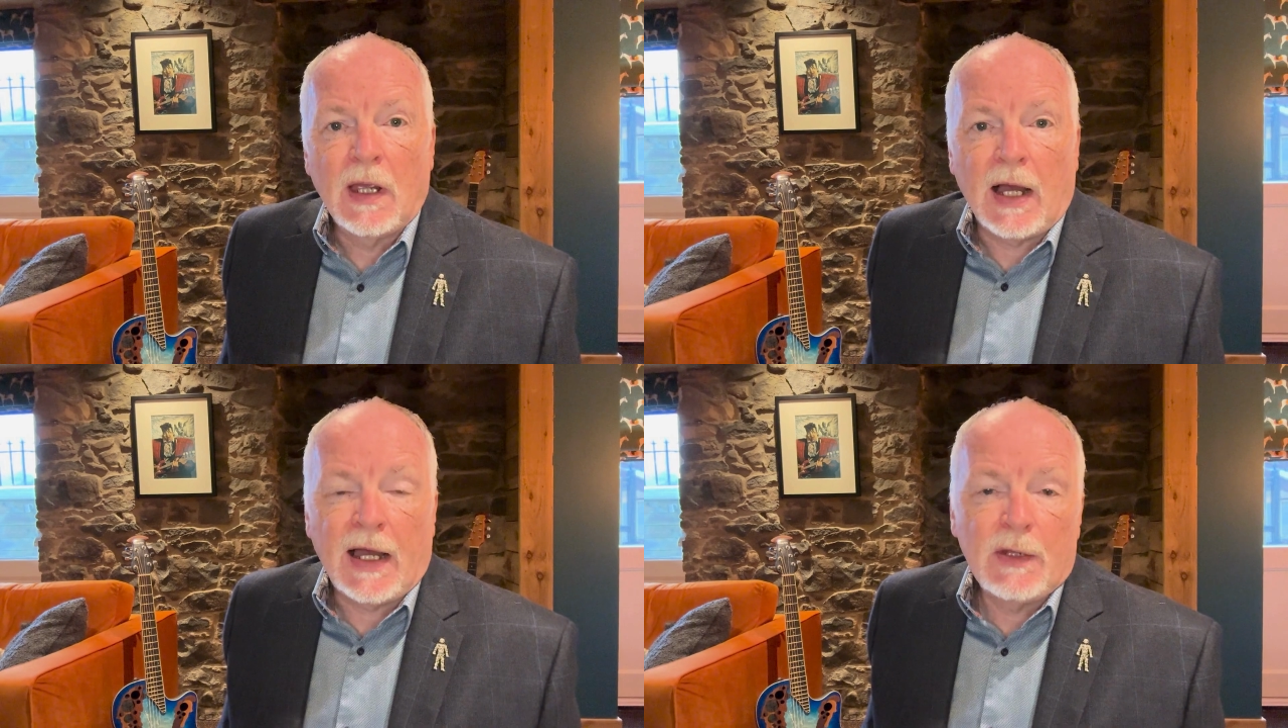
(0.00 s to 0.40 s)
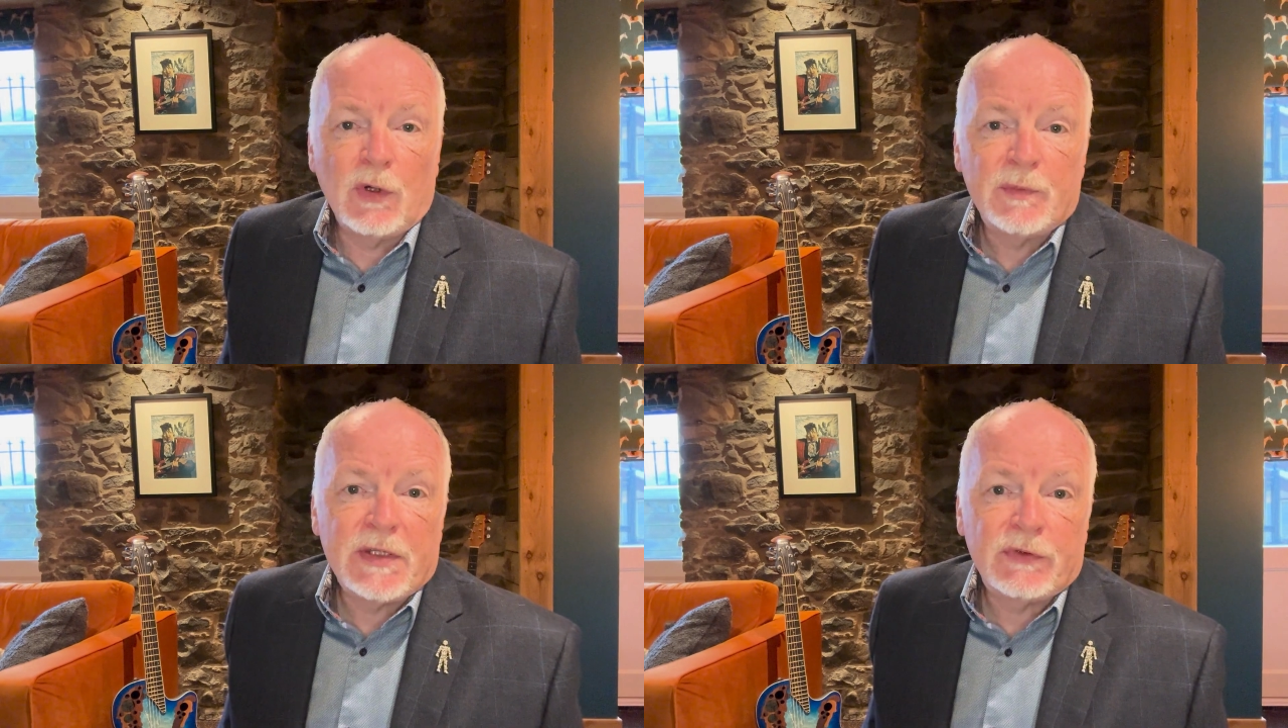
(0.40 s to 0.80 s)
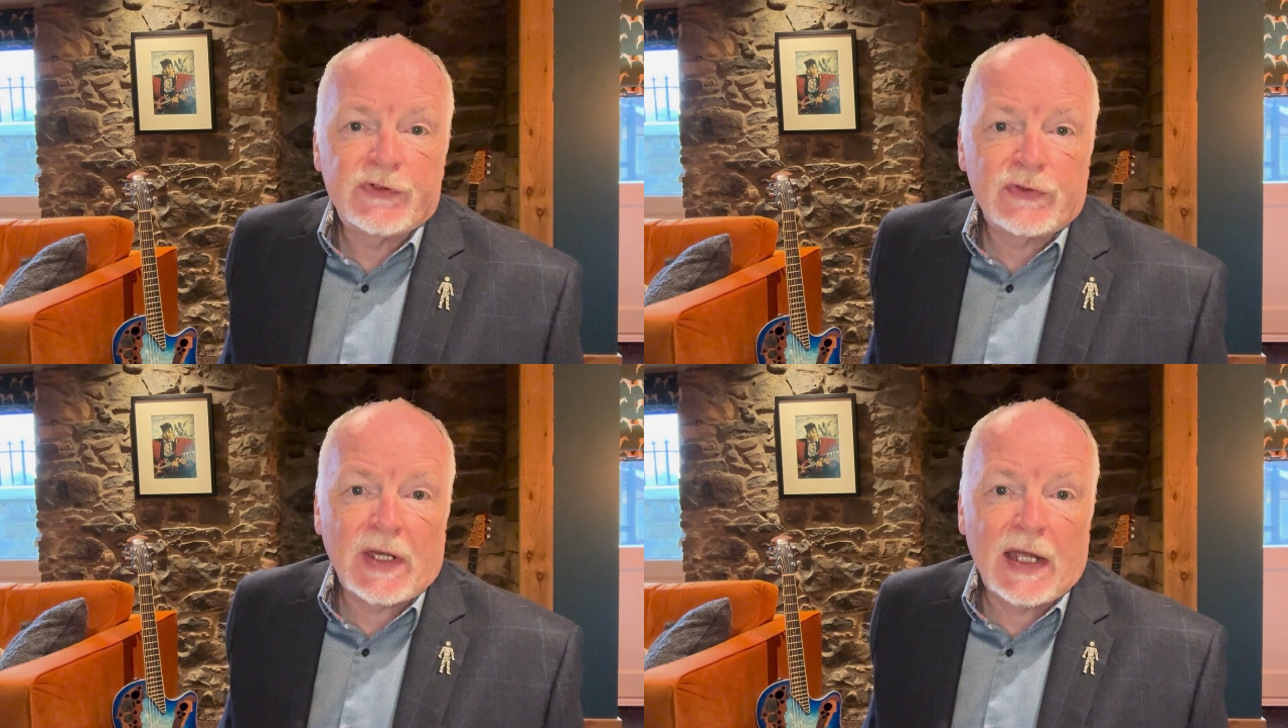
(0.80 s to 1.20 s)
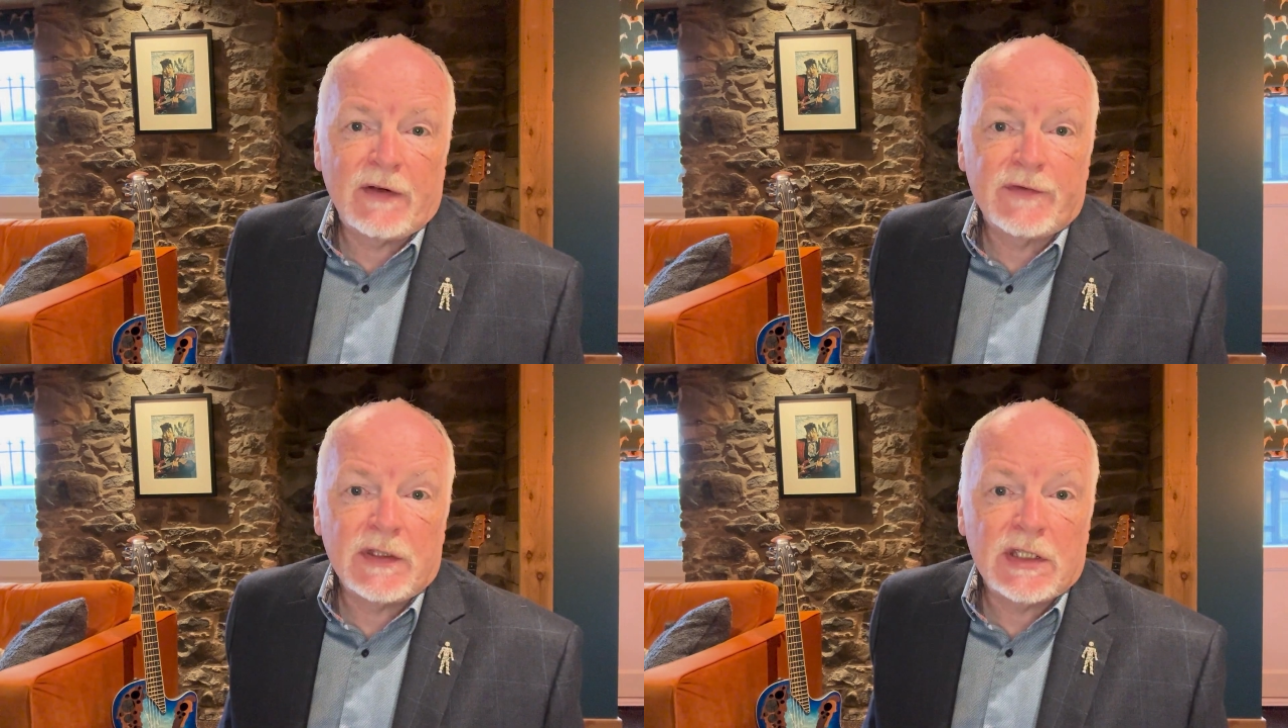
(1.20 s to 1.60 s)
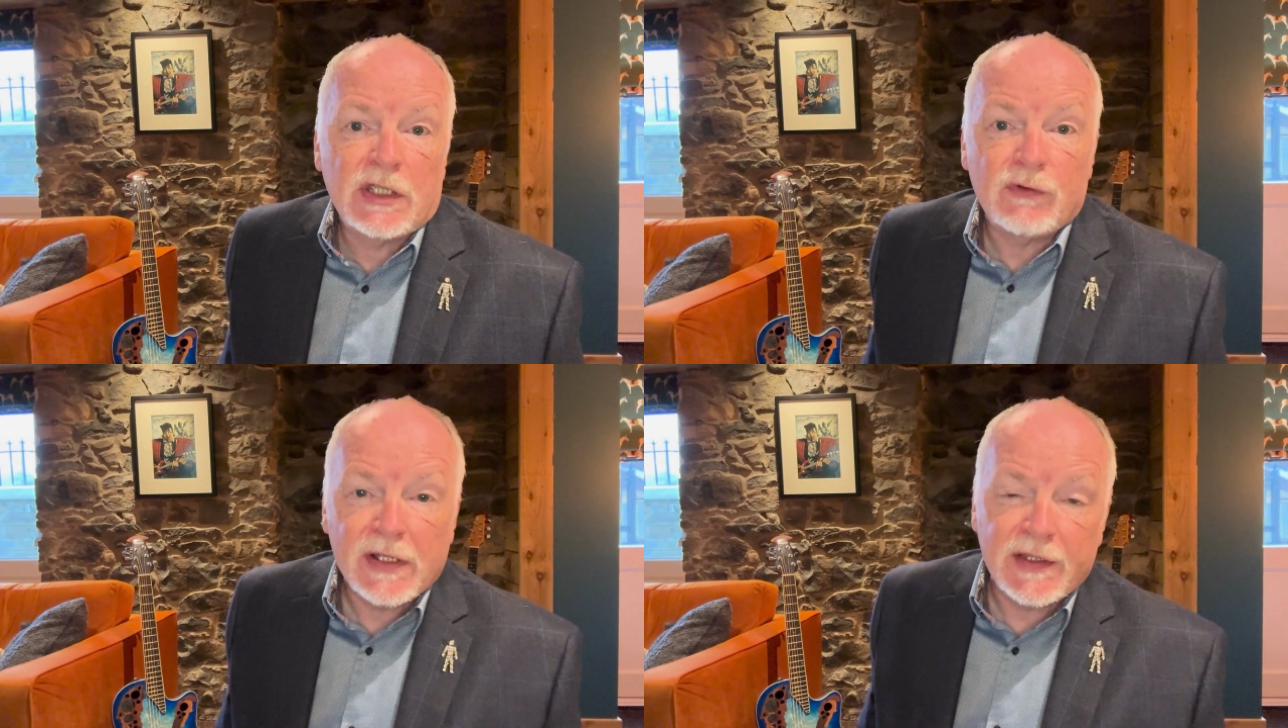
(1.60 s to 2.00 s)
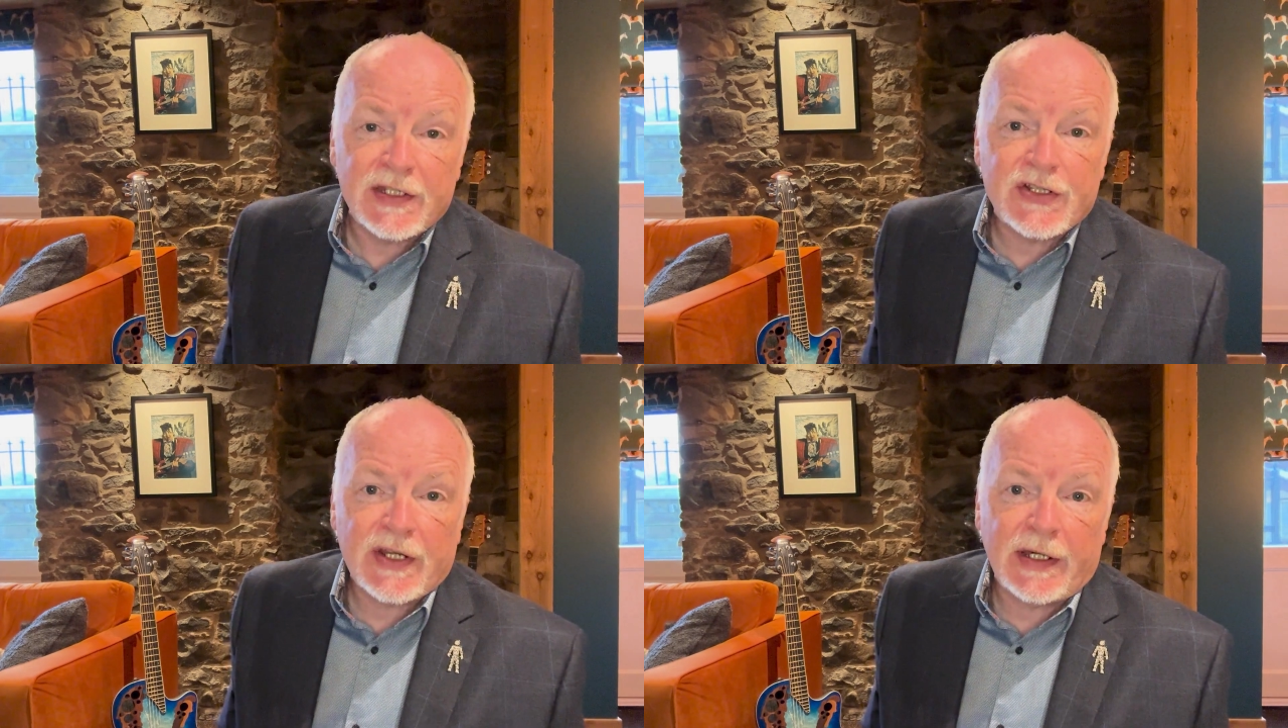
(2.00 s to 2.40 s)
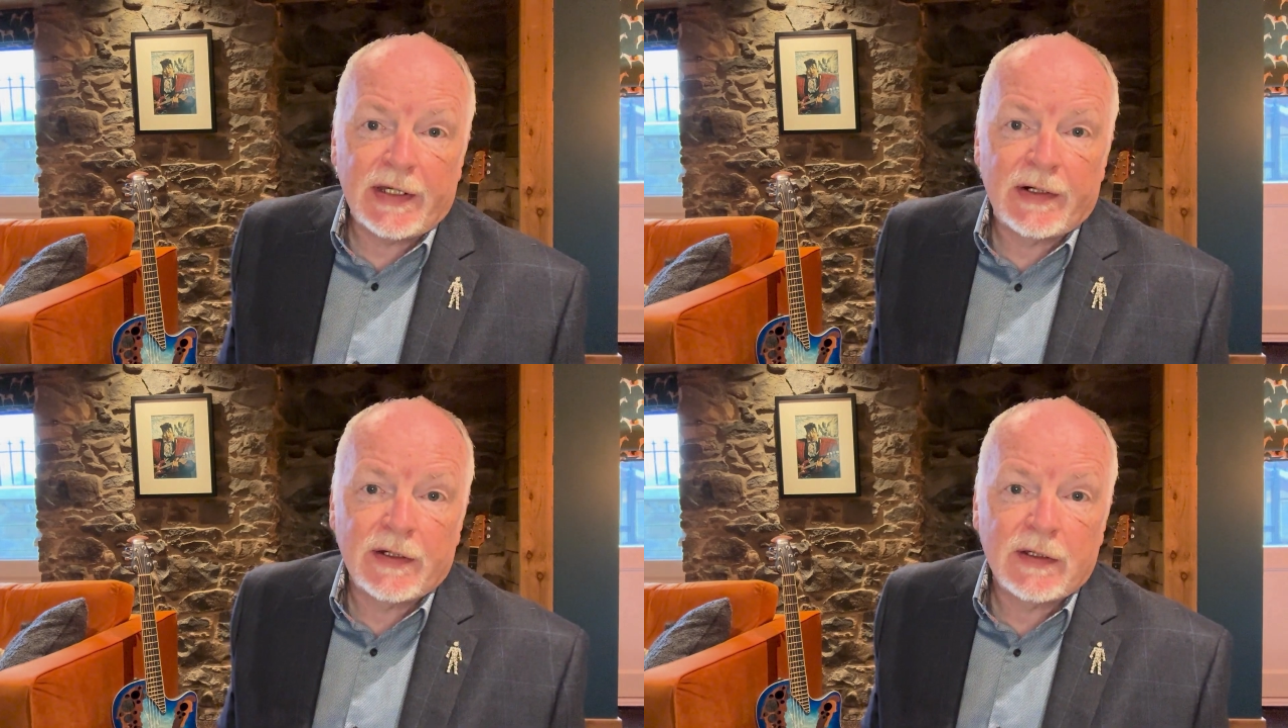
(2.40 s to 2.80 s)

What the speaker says: I want people to have the career they desire